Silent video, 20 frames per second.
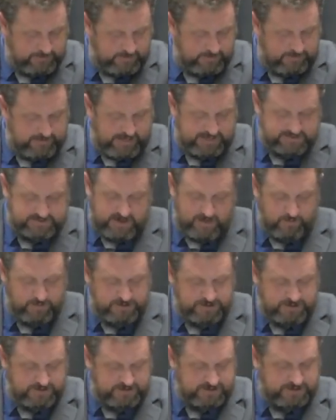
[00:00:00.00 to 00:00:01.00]
And that's not
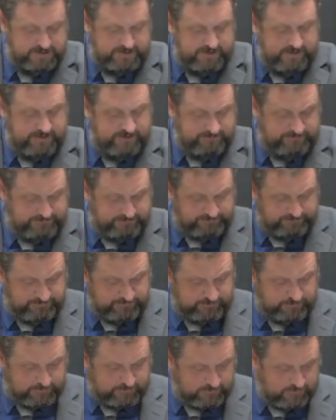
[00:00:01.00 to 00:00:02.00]
what Jesus did.
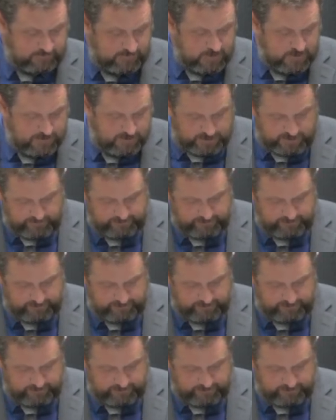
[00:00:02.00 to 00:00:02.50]
Look